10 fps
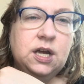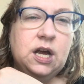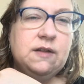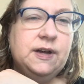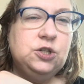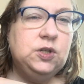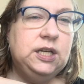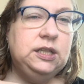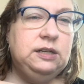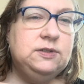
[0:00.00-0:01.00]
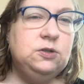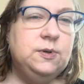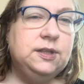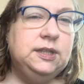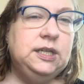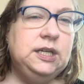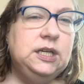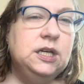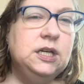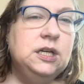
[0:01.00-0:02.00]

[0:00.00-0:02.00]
and eventually it leaves you with the